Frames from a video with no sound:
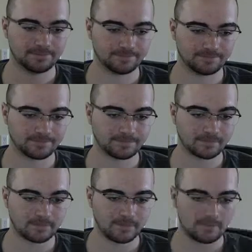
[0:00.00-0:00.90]

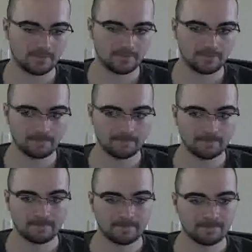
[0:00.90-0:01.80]

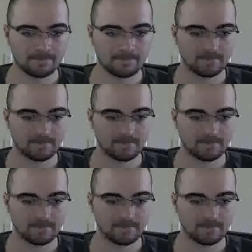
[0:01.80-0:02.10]
Nothing is said.